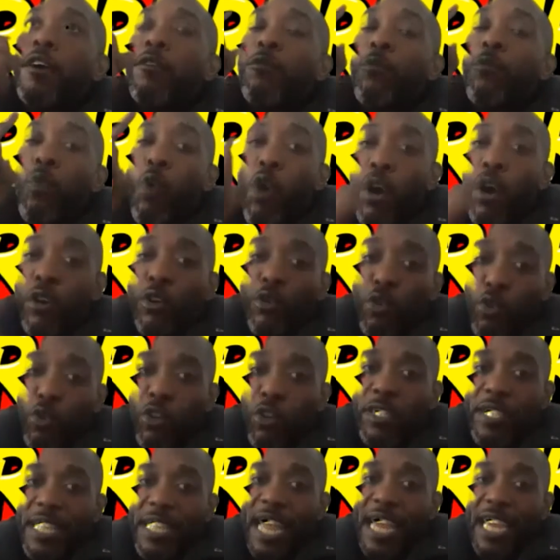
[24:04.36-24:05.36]
what you're
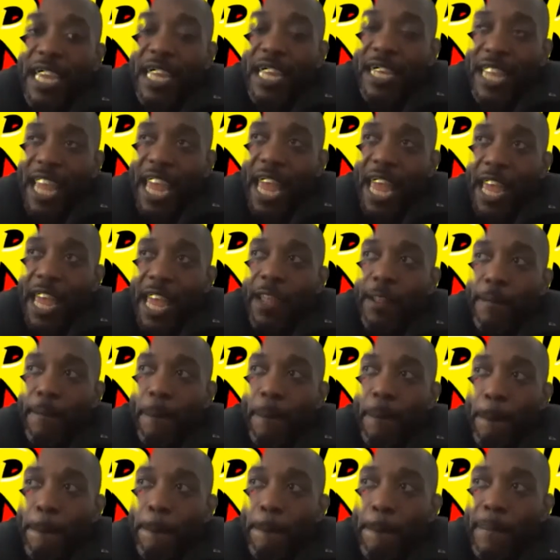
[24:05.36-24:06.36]
stating there
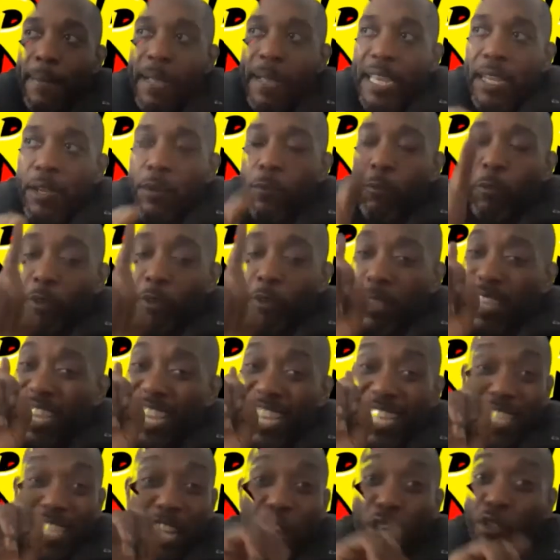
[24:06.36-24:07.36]

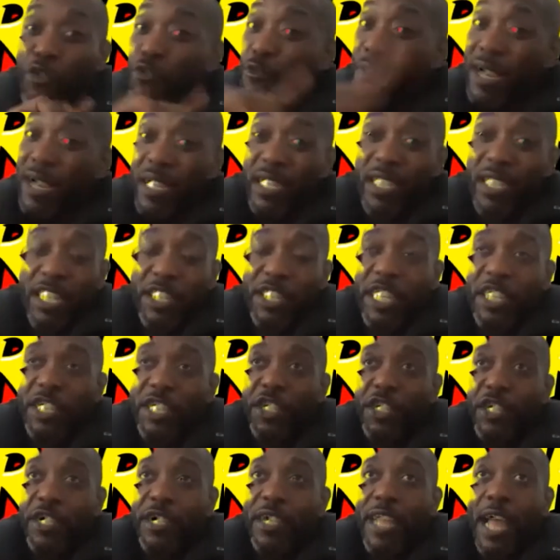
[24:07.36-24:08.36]
is a great
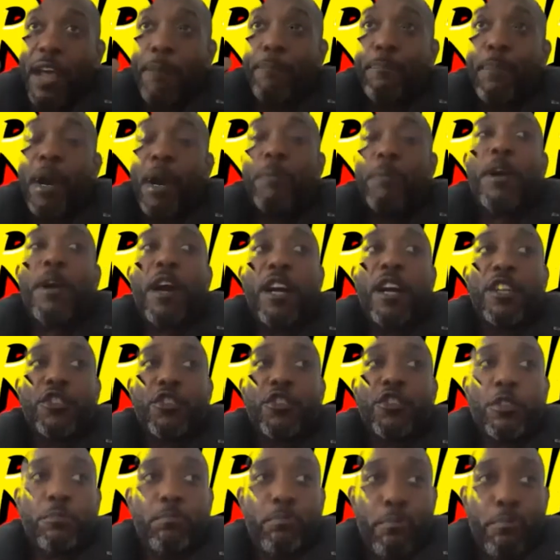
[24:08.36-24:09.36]
suggestion that Popcaan
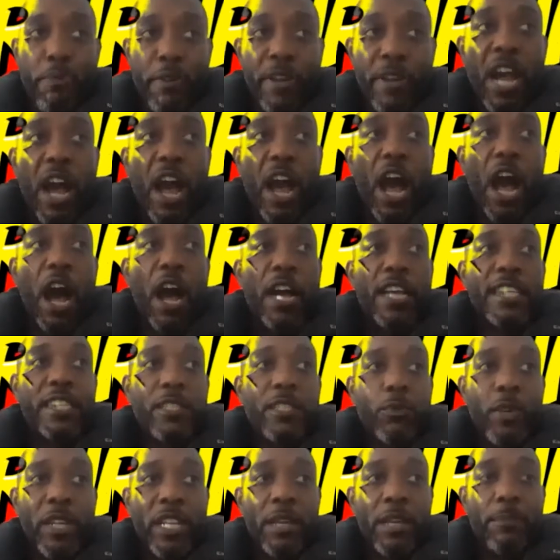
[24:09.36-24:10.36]
should bring our
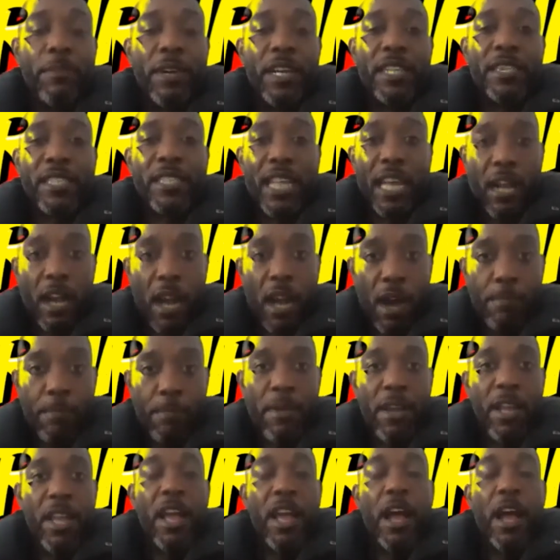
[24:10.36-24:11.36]
artists with him and say, come,
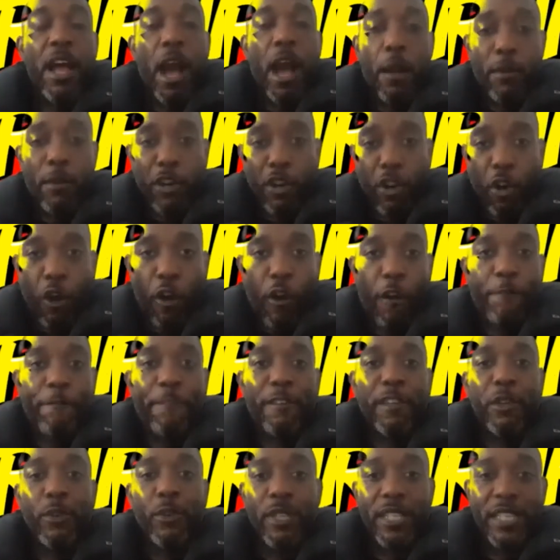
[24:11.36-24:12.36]
I'm going to
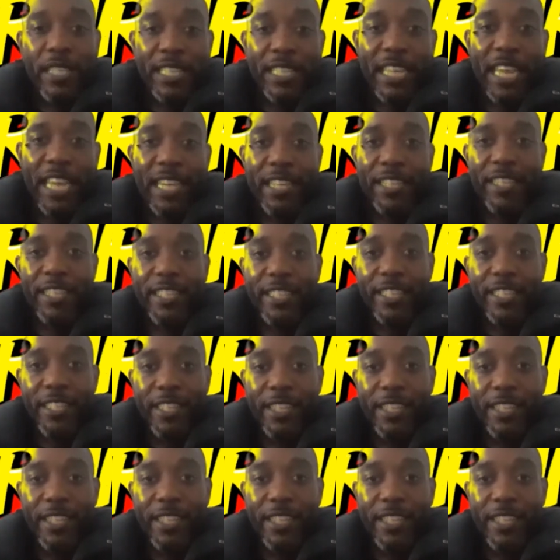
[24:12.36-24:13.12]
offer you the stage.